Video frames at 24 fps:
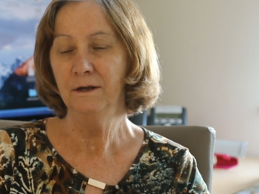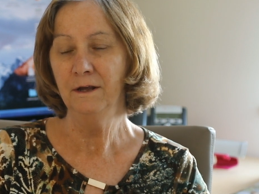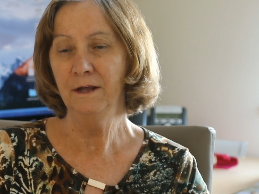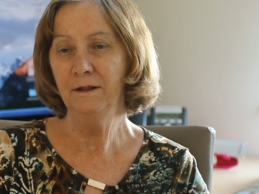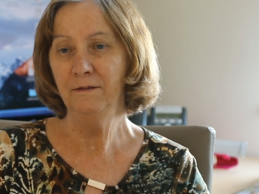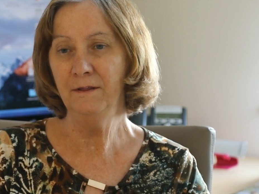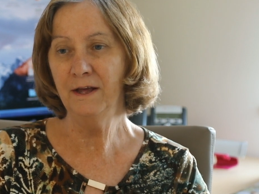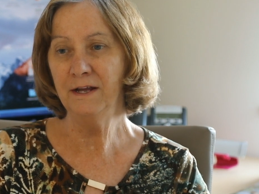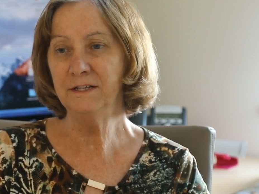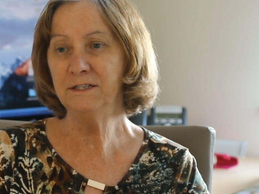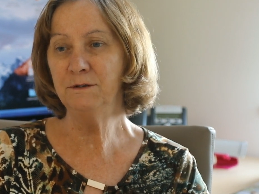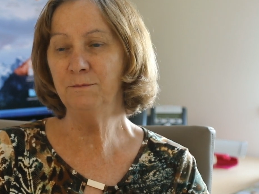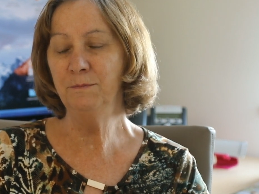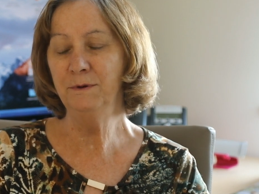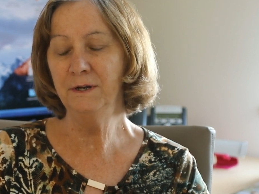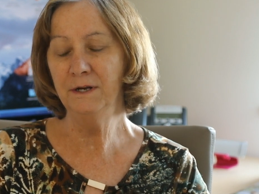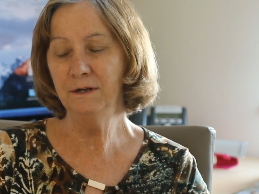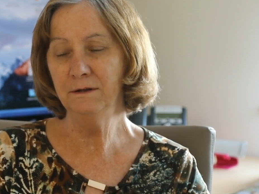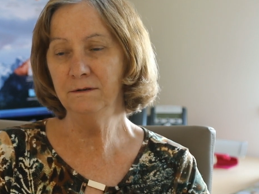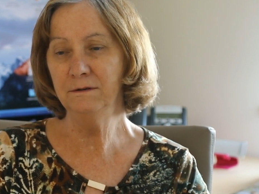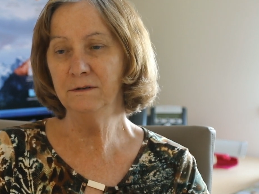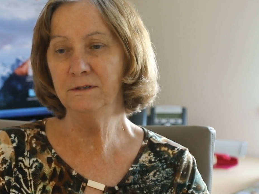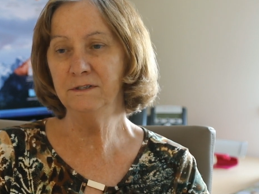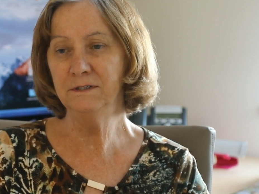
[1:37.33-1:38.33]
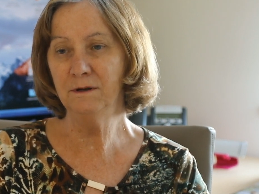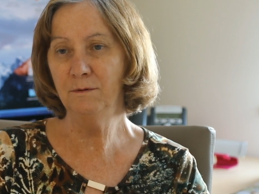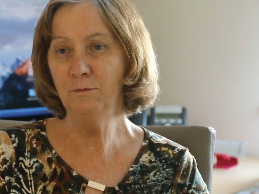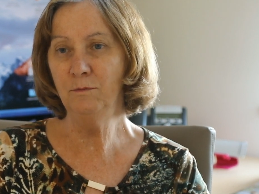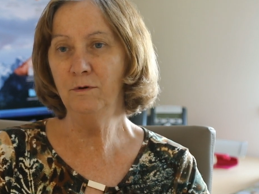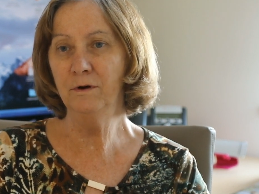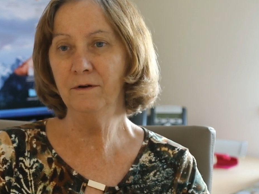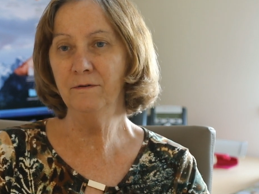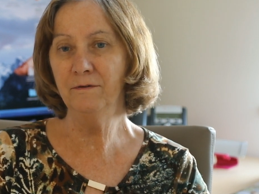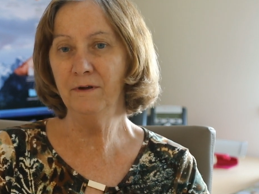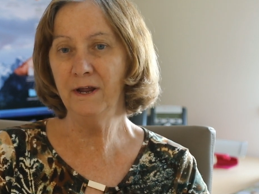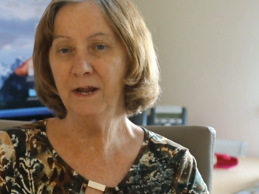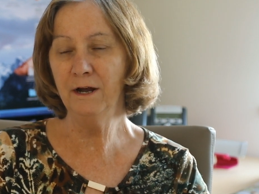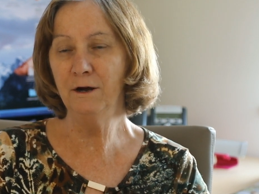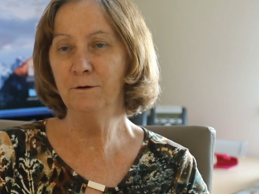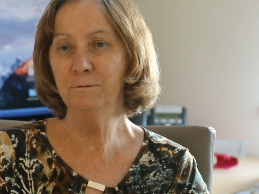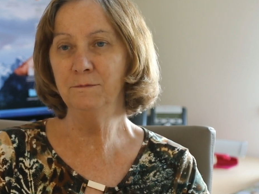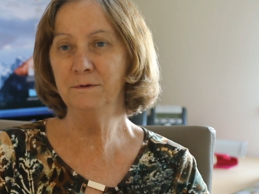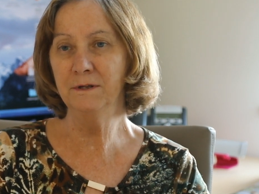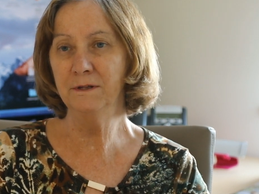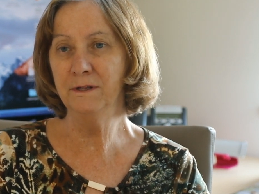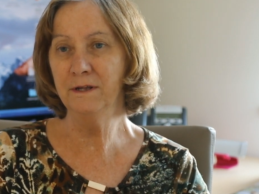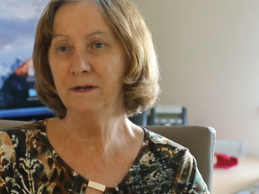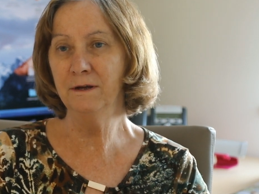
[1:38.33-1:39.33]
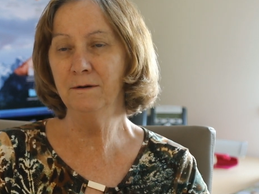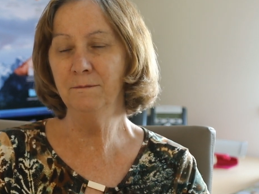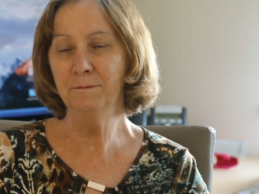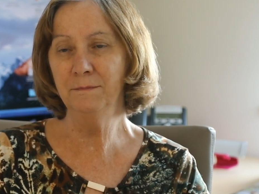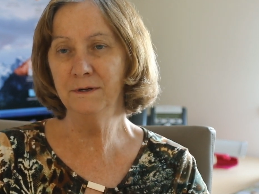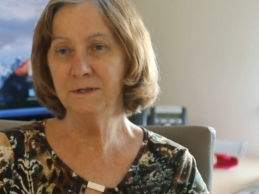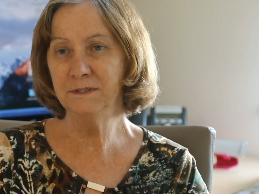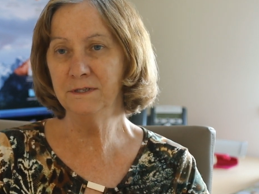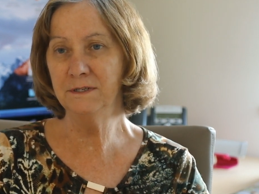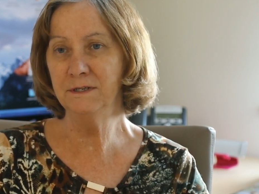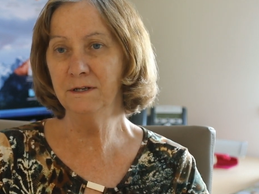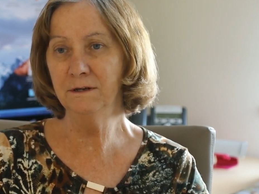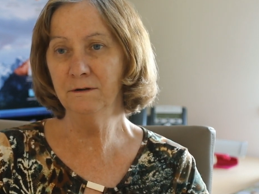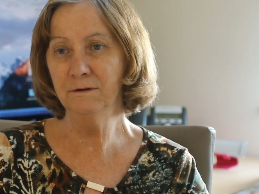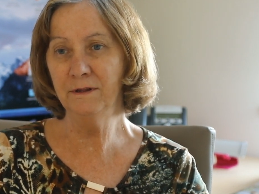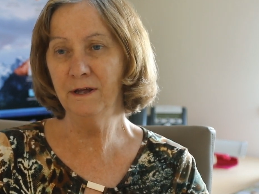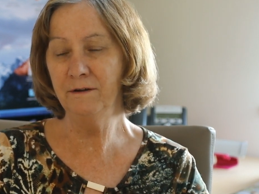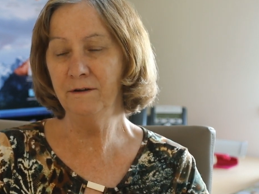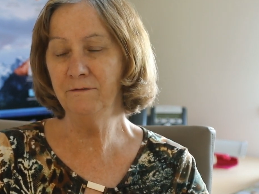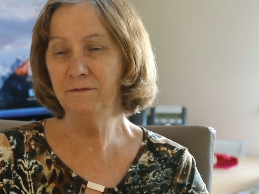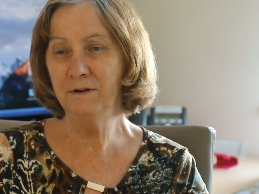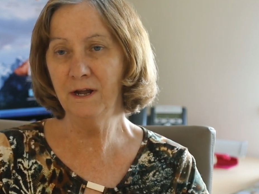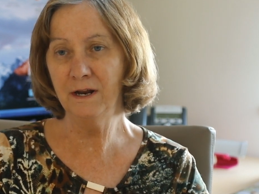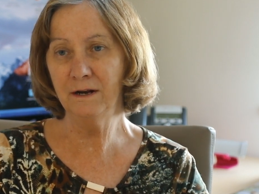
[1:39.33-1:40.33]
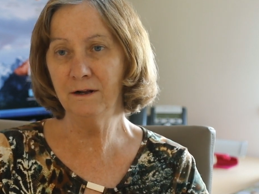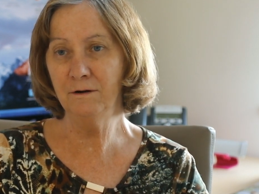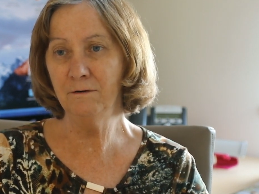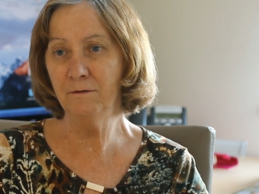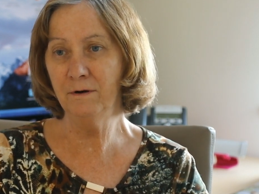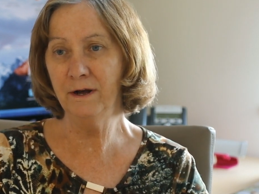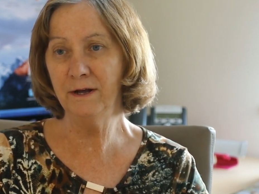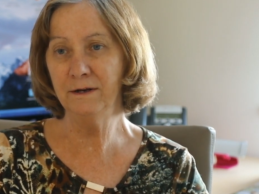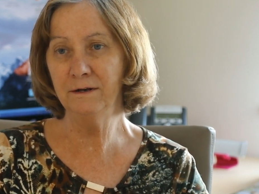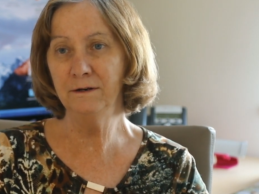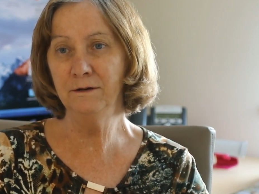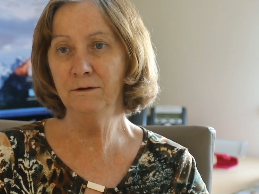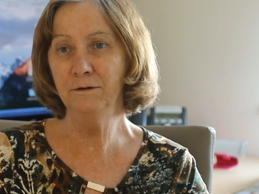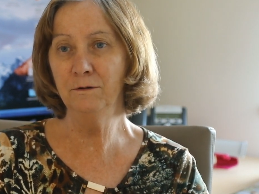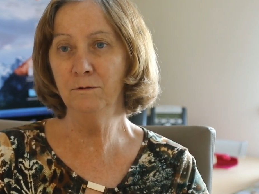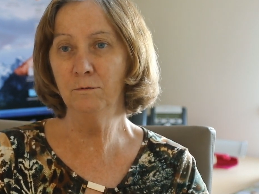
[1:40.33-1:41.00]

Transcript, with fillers: And that's been a, somewhat of a help to them, but still they've got to go out and do the